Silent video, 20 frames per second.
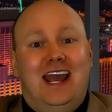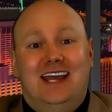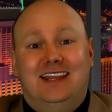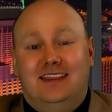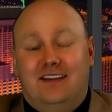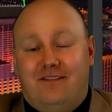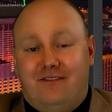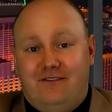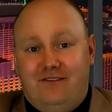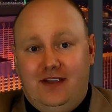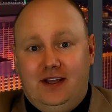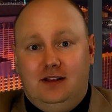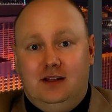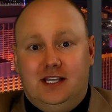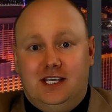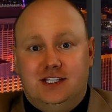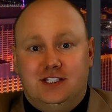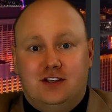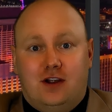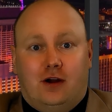And the
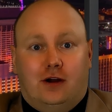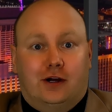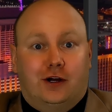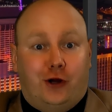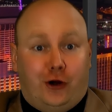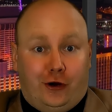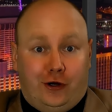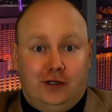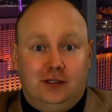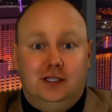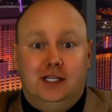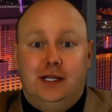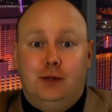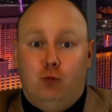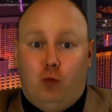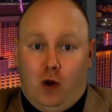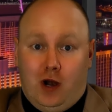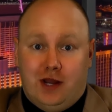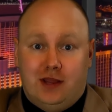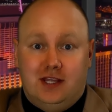Phillies are currently
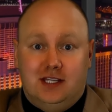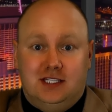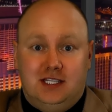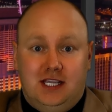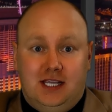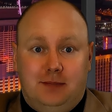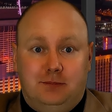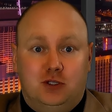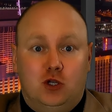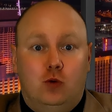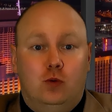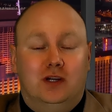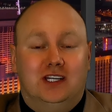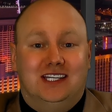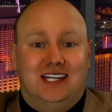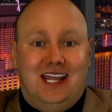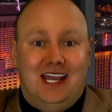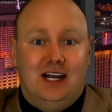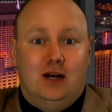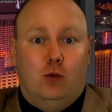one of the teams who
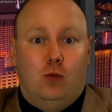would get